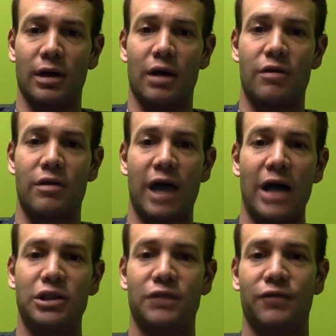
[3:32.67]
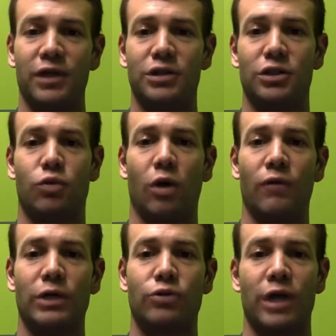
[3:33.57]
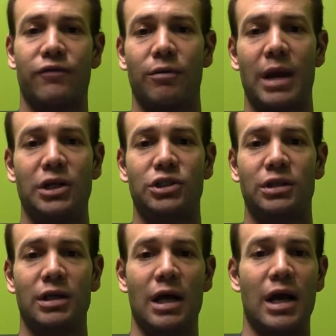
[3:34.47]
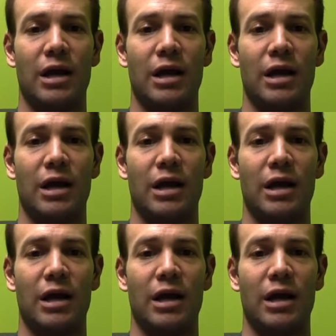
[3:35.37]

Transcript: It says, I just finished a 12 week transformation